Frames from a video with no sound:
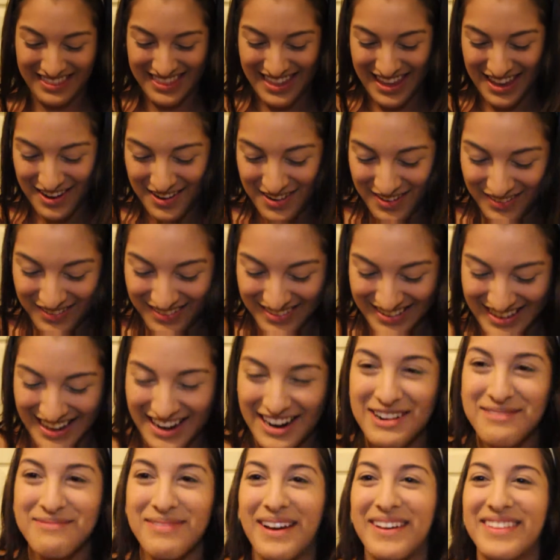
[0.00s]
They don't
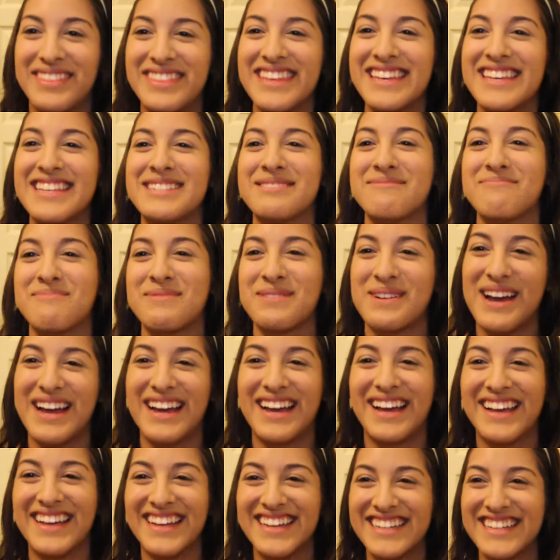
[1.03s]
care about this
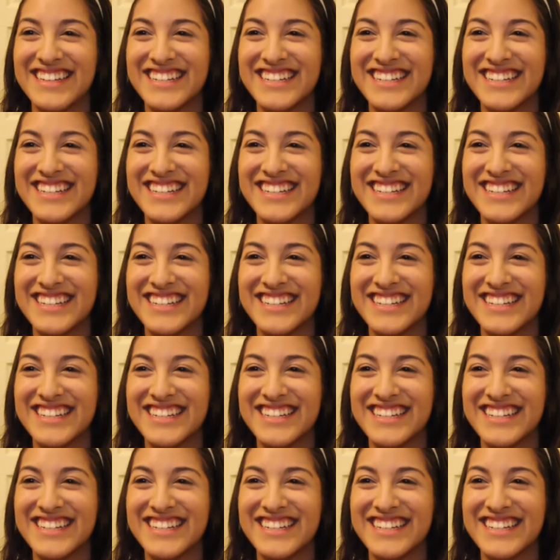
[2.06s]
brush.